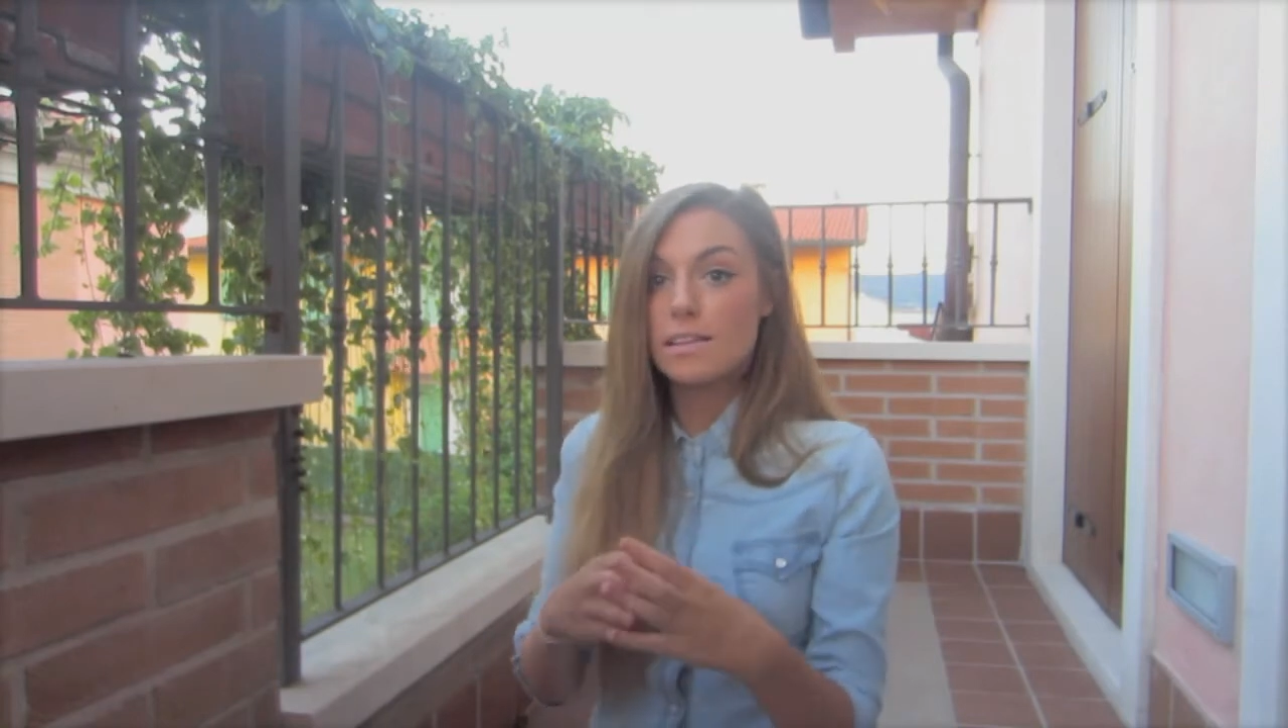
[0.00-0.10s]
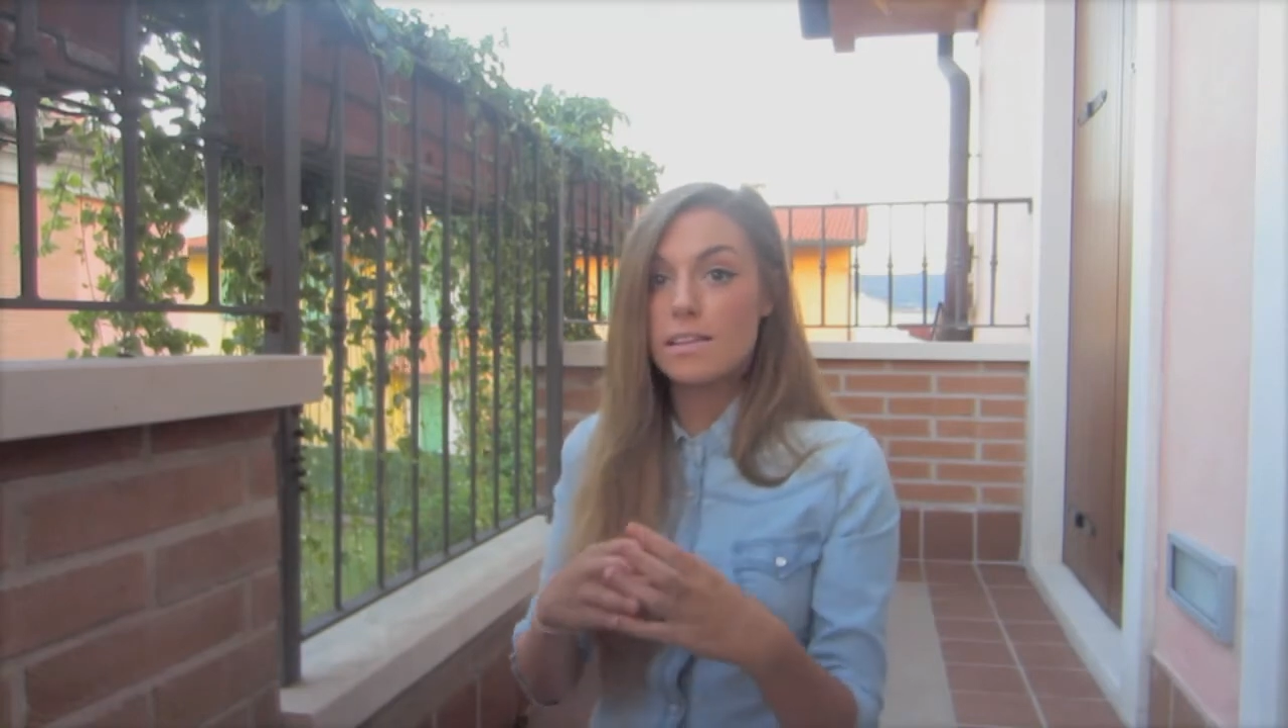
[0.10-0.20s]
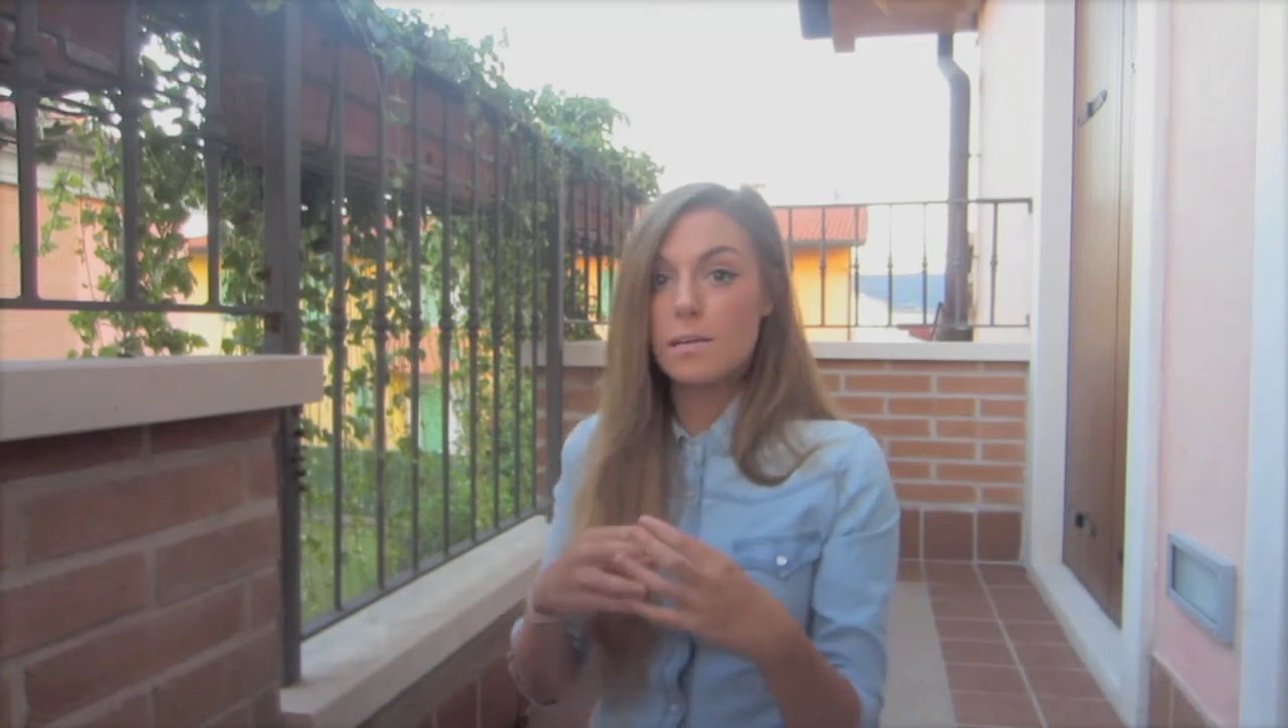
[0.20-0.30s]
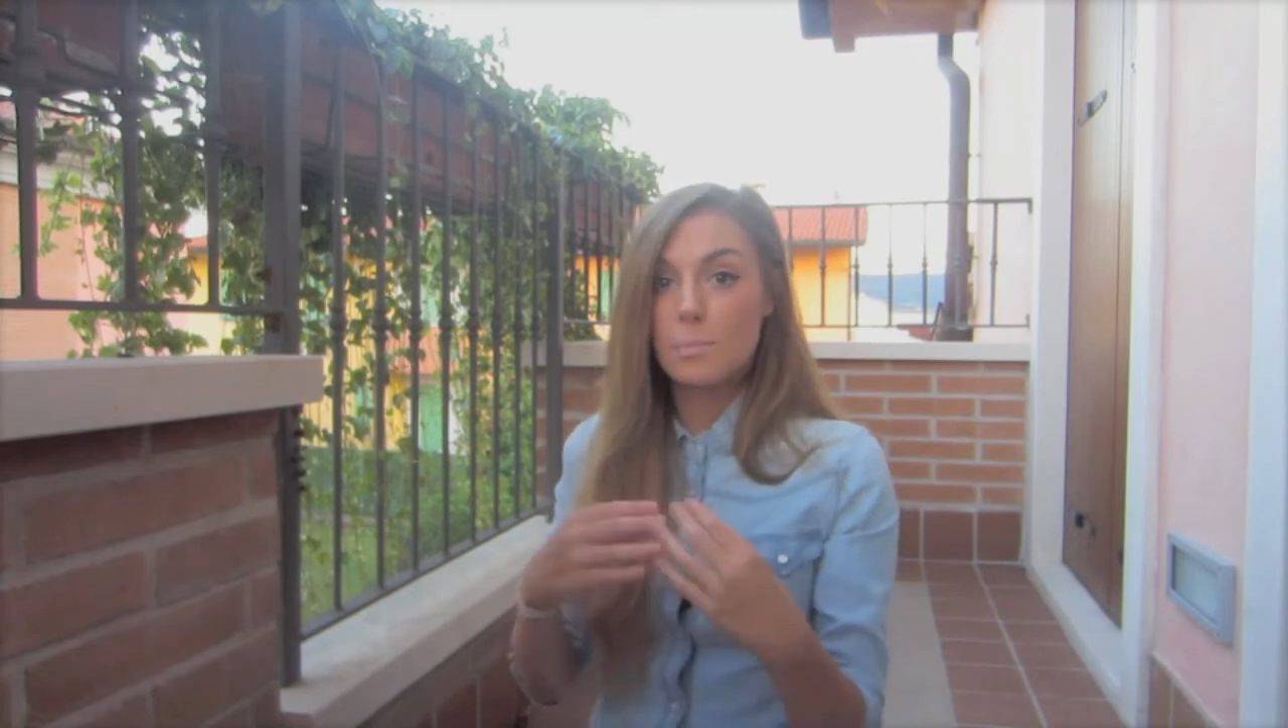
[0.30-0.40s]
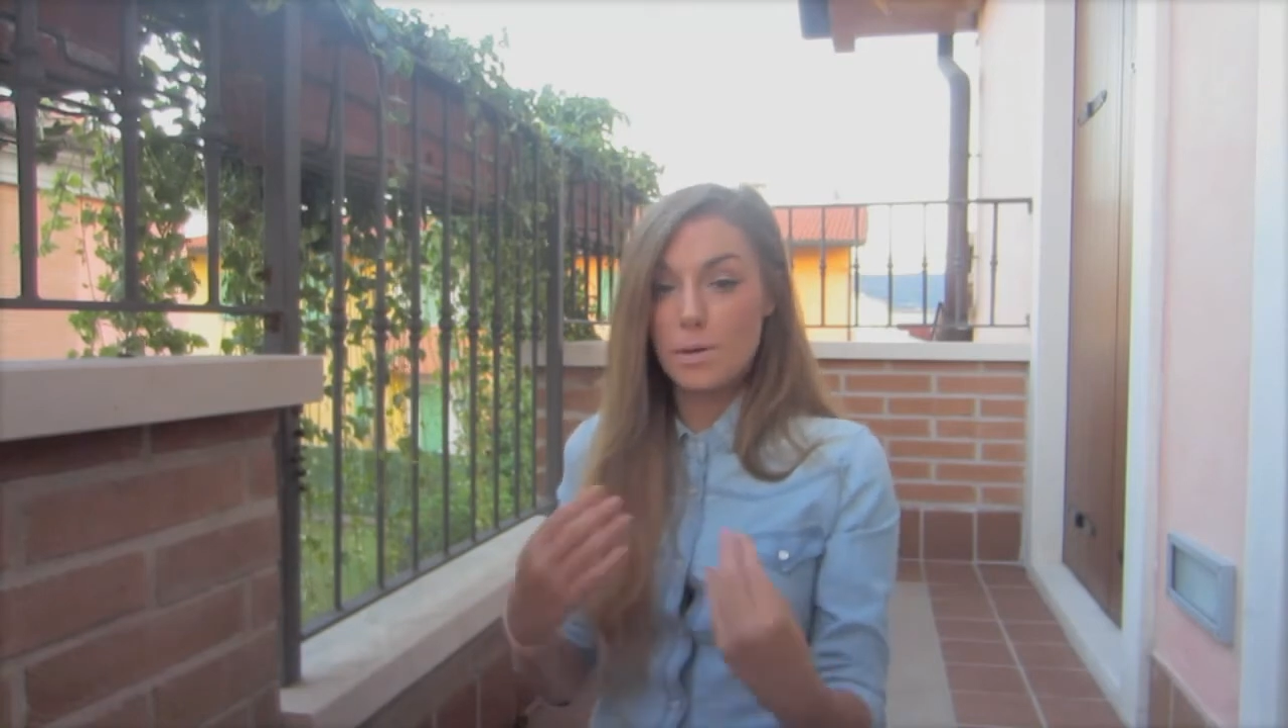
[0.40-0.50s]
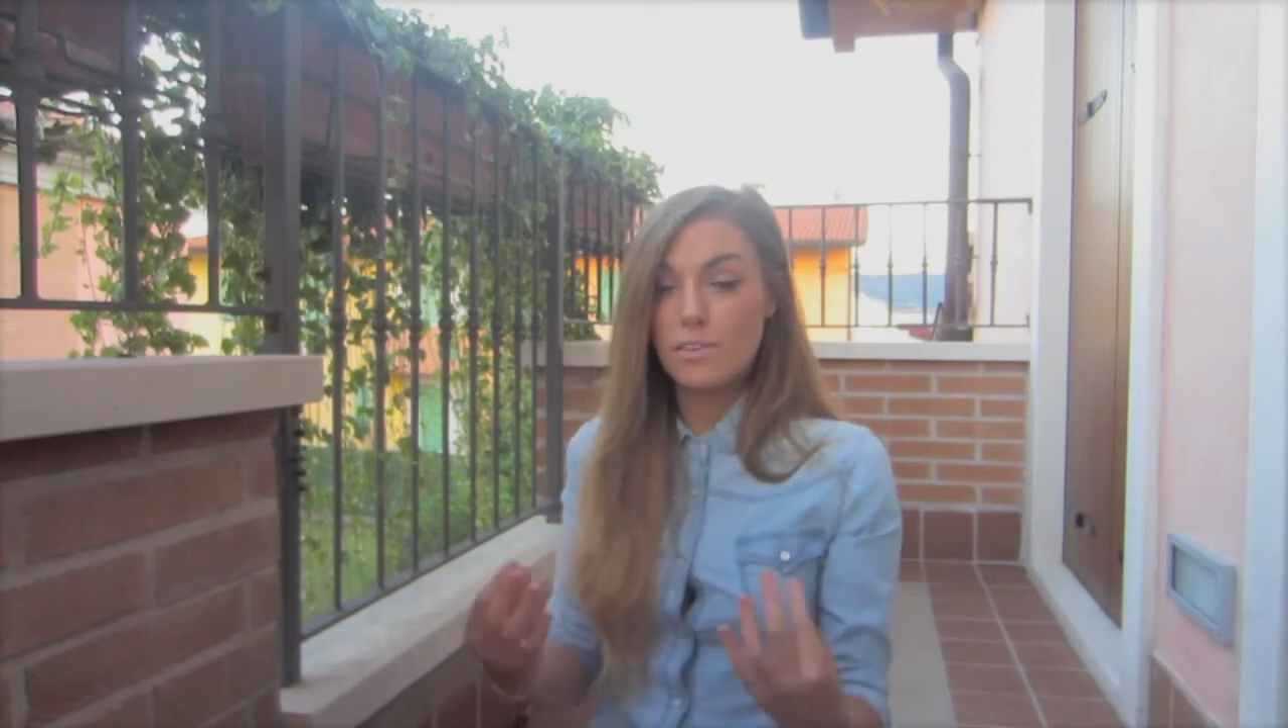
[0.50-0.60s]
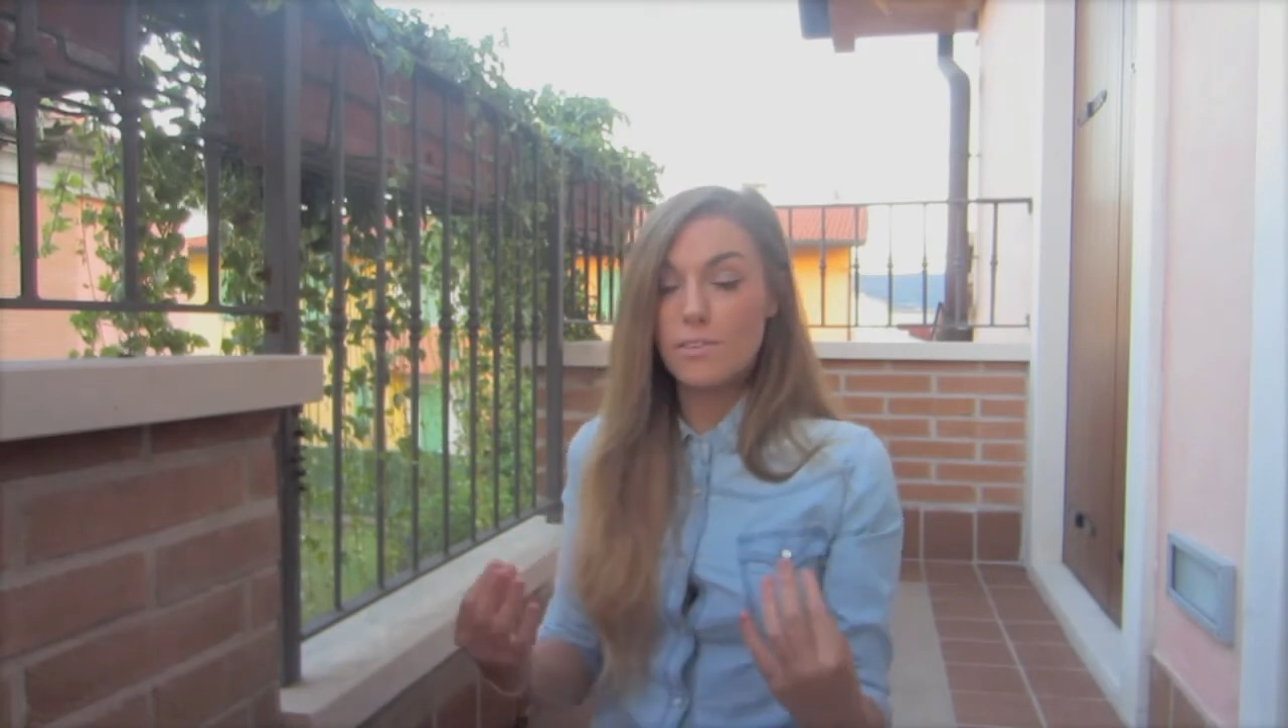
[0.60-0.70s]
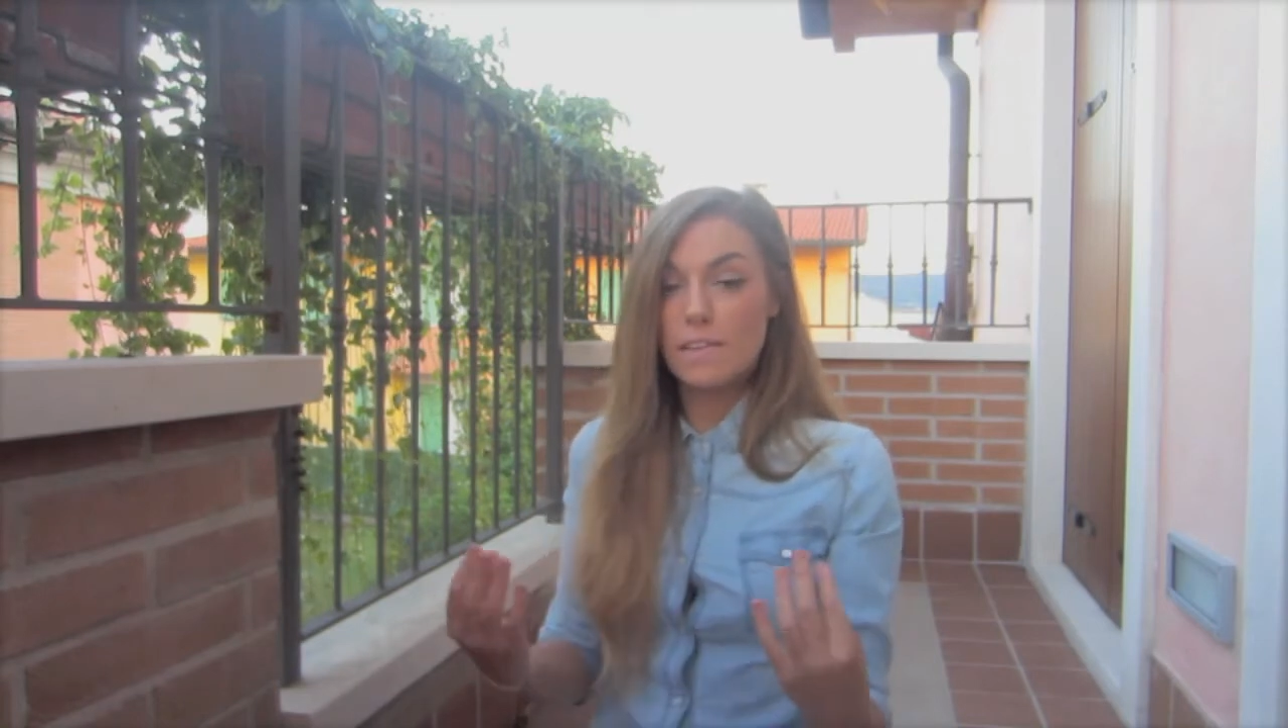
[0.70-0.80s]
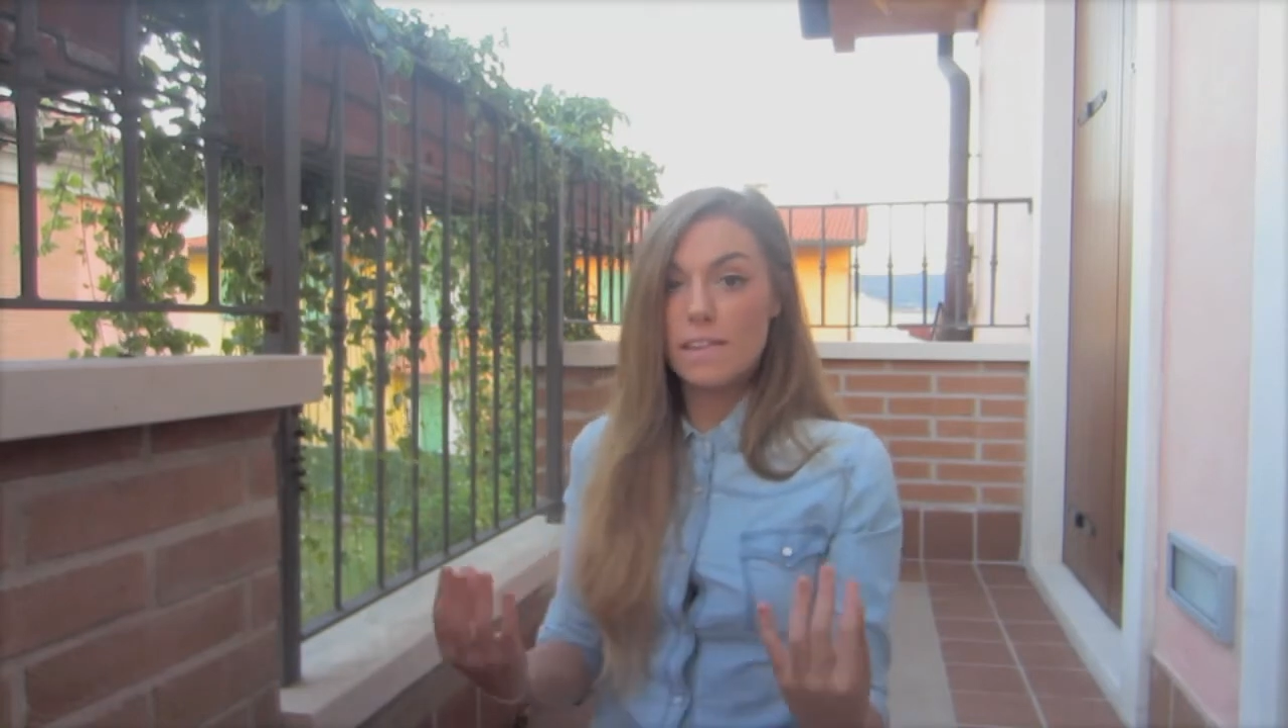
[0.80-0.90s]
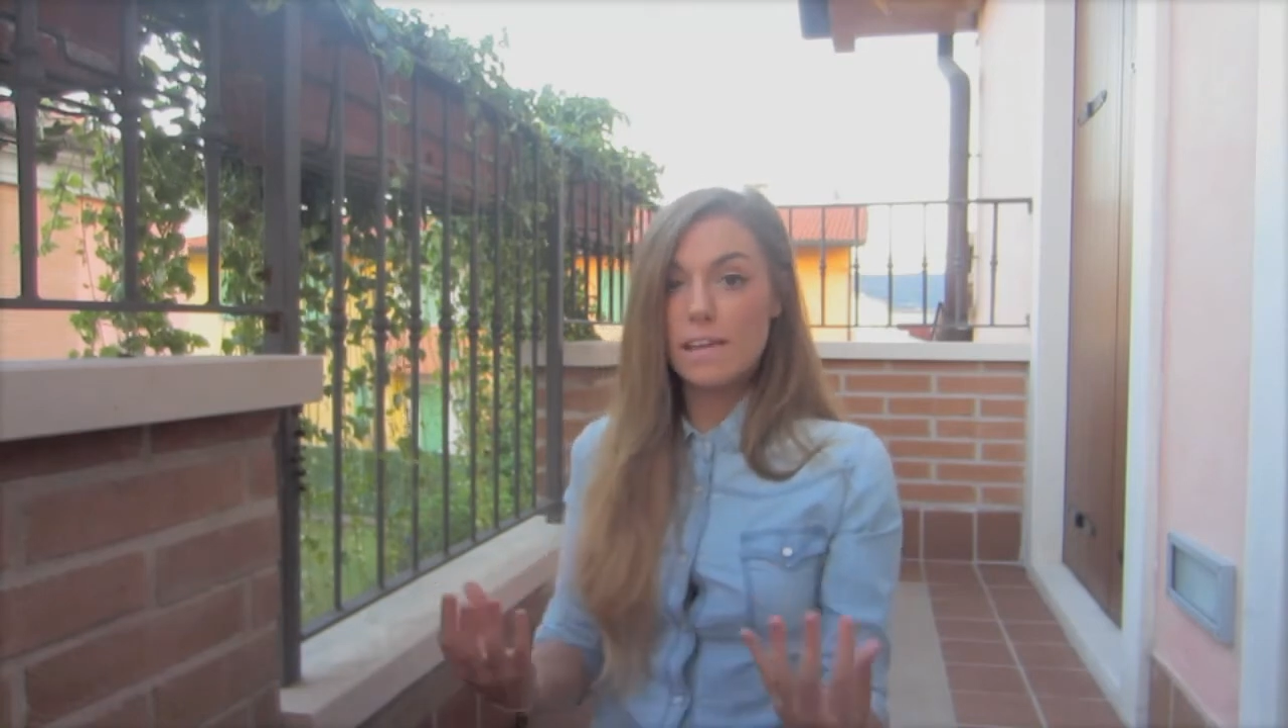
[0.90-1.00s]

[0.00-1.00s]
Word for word: the perfect